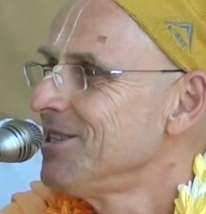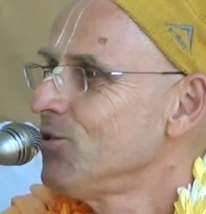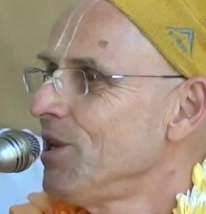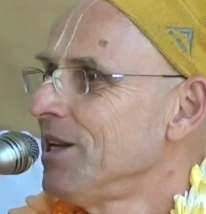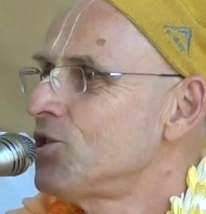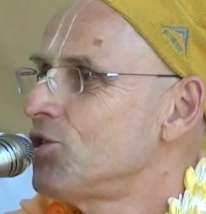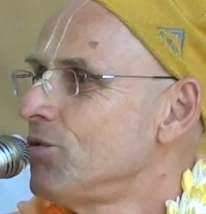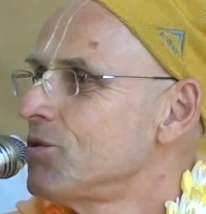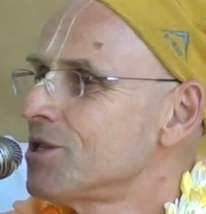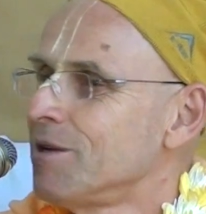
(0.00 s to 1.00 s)
So that
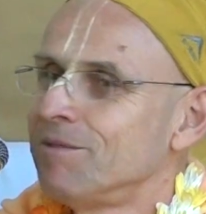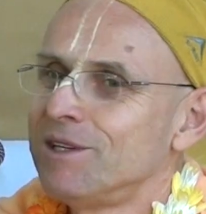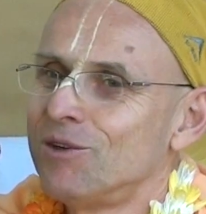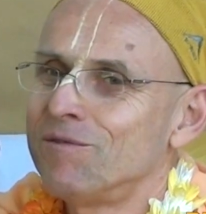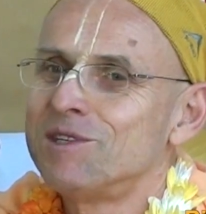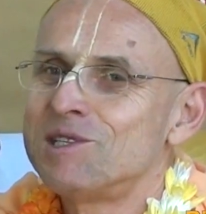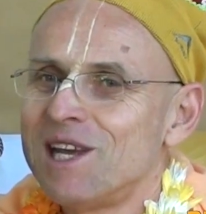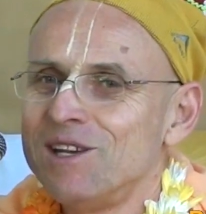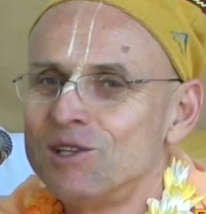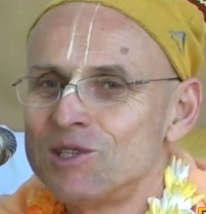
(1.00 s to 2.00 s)
shows something of the
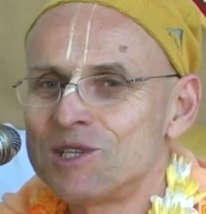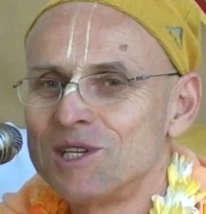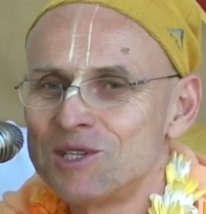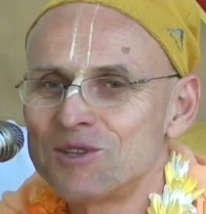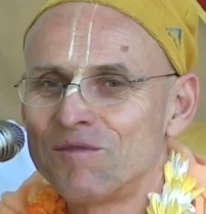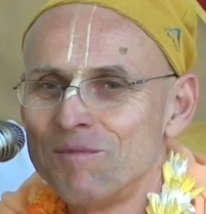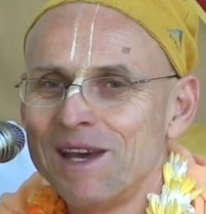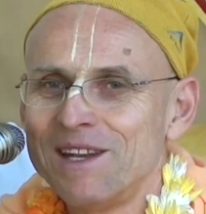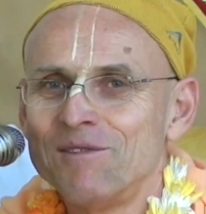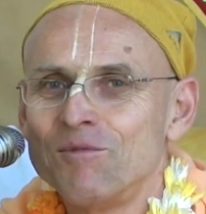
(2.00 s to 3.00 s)
tendencies of
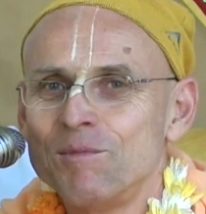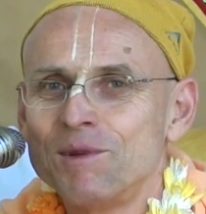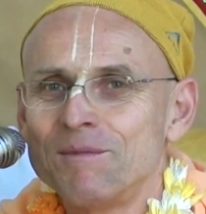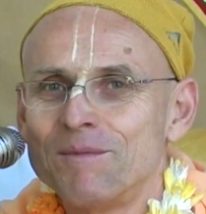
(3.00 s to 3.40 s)
men and women.